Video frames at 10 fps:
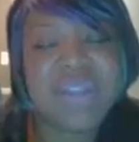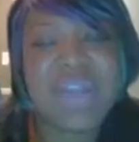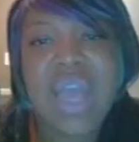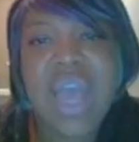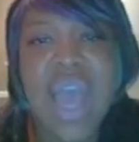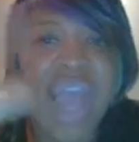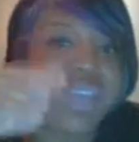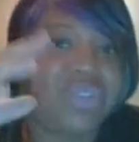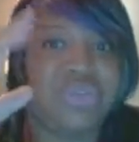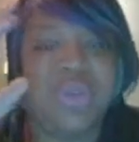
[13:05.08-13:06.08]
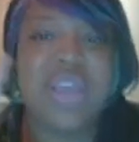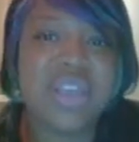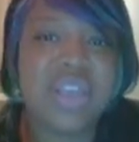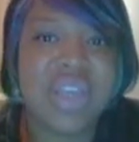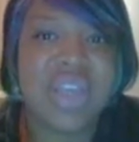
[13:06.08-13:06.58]
and I can do
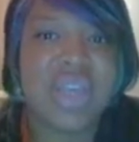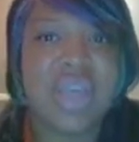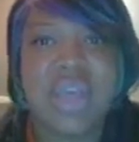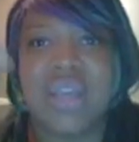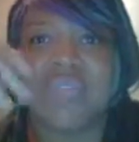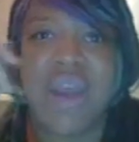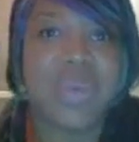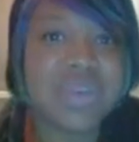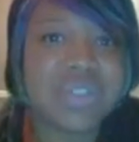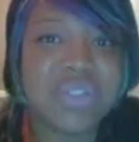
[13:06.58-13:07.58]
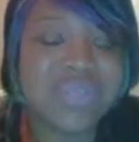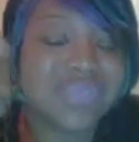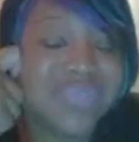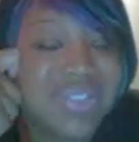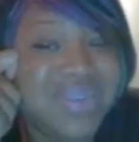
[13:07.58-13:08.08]
anything if I want to do it,
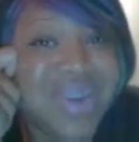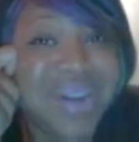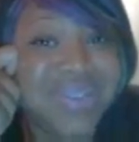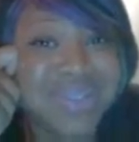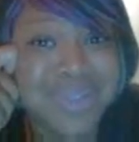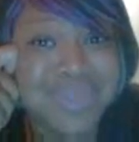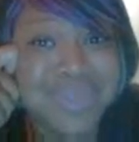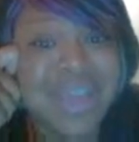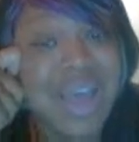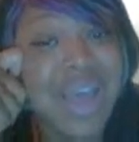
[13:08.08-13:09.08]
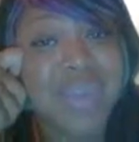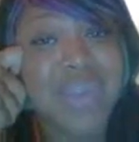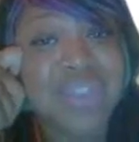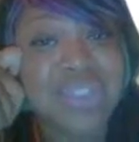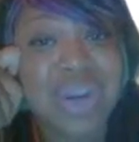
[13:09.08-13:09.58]
whatever. I'm
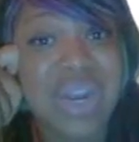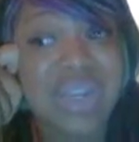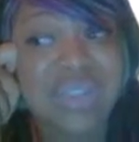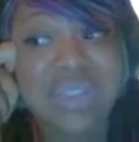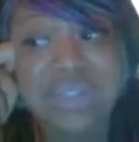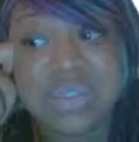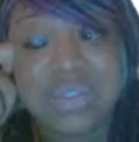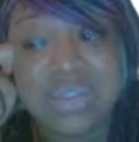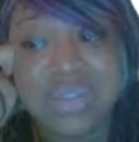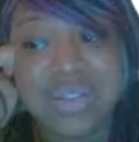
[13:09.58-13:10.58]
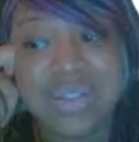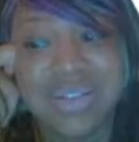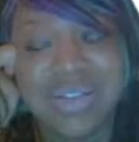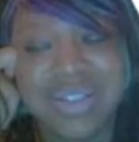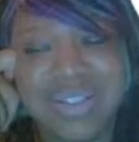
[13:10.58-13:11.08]
not trying to.
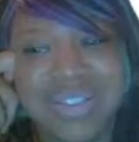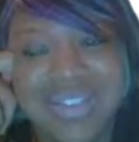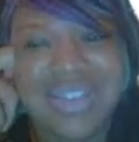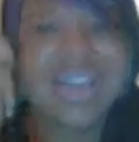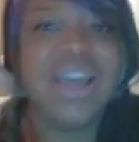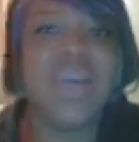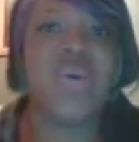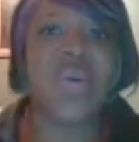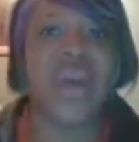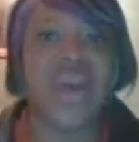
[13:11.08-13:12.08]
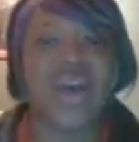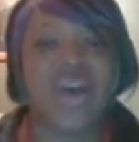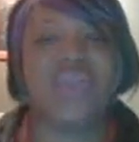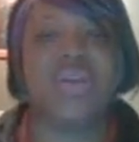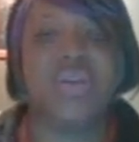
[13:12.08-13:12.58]
Wow,
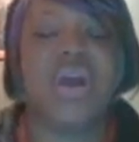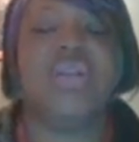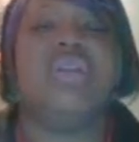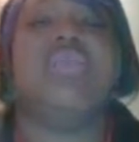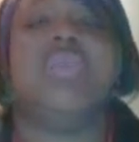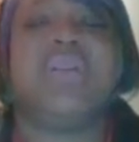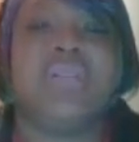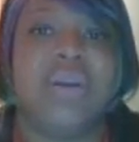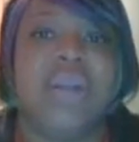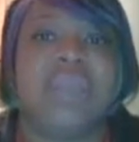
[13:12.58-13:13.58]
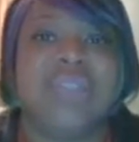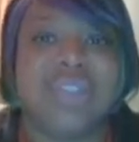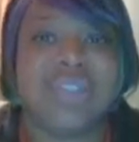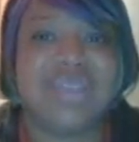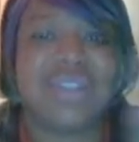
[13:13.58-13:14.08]
I've gone all over the place. All right, I'm
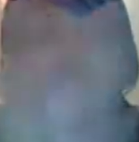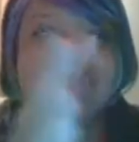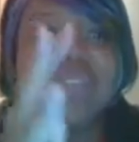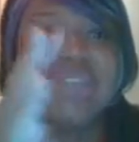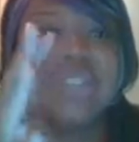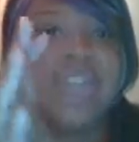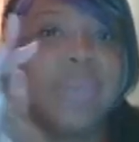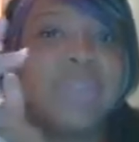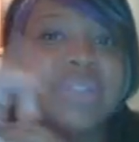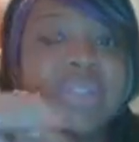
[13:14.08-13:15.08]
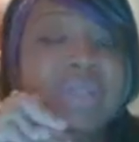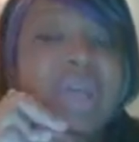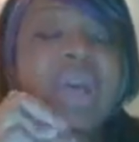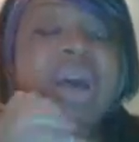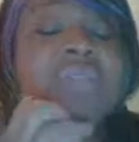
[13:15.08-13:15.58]
going to stop this conversation now because I
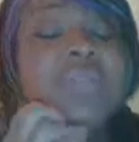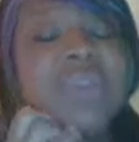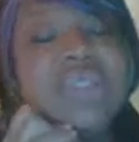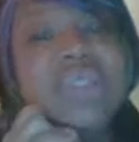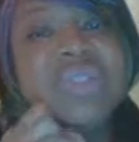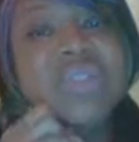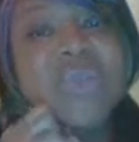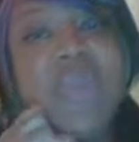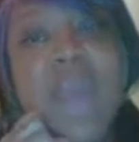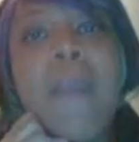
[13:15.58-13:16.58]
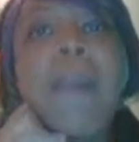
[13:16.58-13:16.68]
was about to get into a rant.